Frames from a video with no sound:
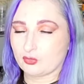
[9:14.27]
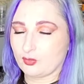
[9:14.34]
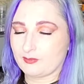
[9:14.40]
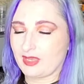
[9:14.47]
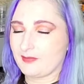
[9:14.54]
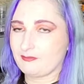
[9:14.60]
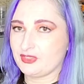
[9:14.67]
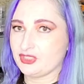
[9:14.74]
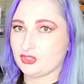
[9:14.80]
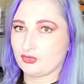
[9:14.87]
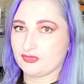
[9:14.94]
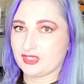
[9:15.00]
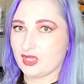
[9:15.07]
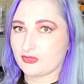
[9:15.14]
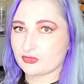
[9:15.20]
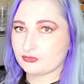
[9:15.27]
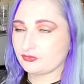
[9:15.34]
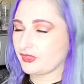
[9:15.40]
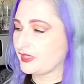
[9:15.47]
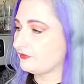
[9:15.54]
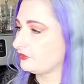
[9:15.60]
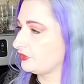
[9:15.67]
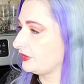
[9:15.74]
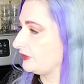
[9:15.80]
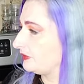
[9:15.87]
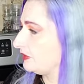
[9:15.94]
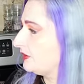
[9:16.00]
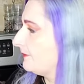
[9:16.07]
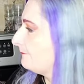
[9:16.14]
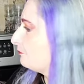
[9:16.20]
or what my opinion on the other flavor,
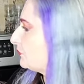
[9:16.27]
and